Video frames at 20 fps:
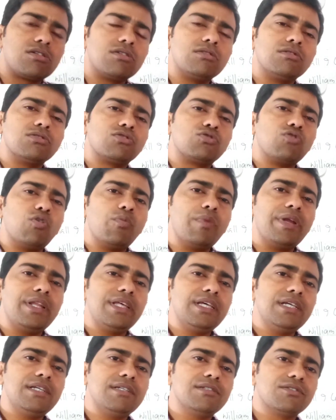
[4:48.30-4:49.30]
so
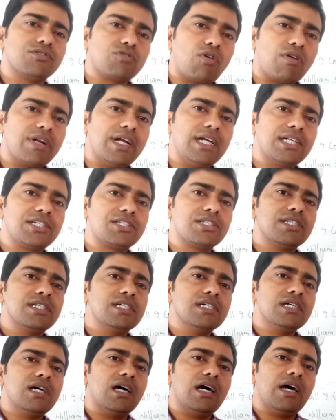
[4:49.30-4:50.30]
many sonnets,
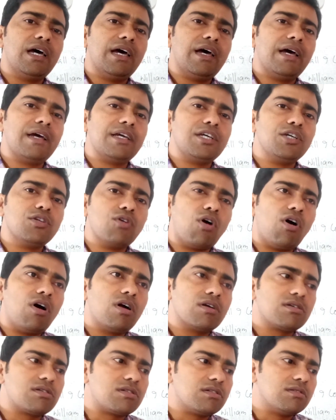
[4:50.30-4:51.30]
he
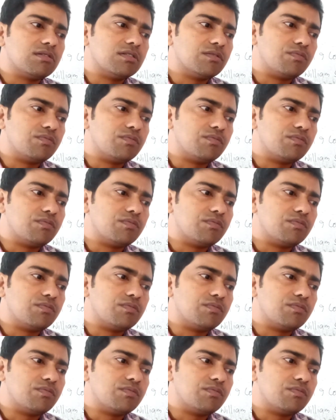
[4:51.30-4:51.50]
wrote